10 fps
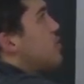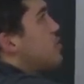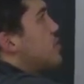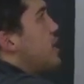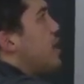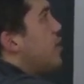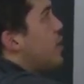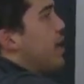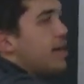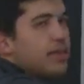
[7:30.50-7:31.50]
to say,
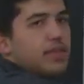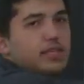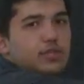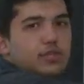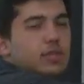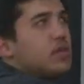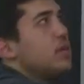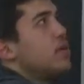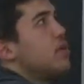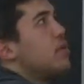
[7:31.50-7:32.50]
okay, this
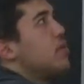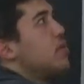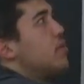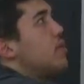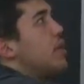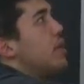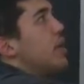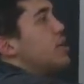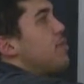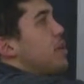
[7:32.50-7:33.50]

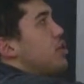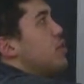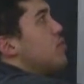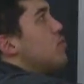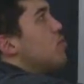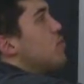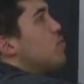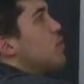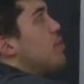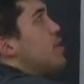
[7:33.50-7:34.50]
expression
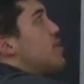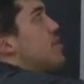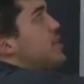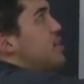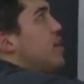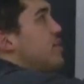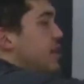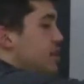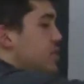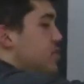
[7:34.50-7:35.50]
will be under this
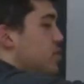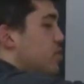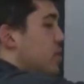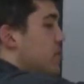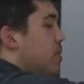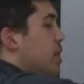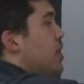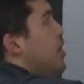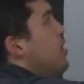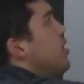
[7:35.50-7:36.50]
context. So we can write
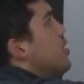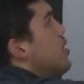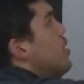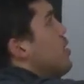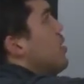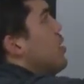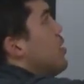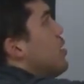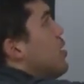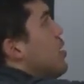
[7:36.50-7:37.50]
E,
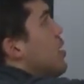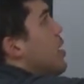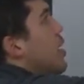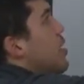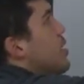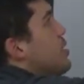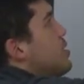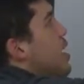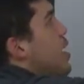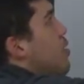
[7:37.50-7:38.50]
and then
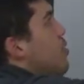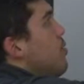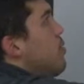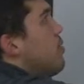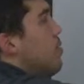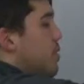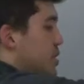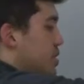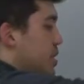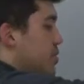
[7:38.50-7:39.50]
tau, that
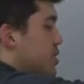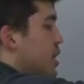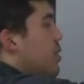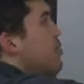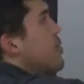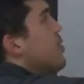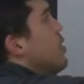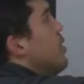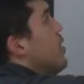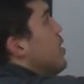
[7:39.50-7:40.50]
stands for type,
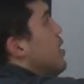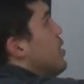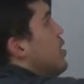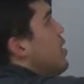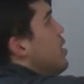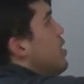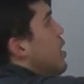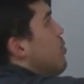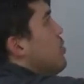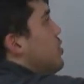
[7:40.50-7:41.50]
and then here
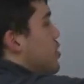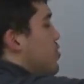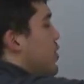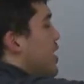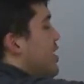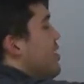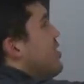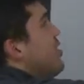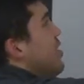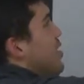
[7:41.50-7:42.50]
I will draw a
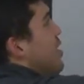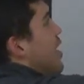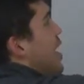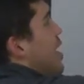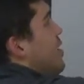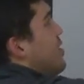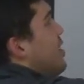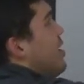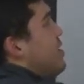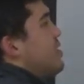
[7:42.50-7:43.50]
triangle and the
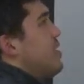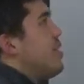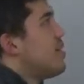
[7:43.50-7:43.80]
letter C.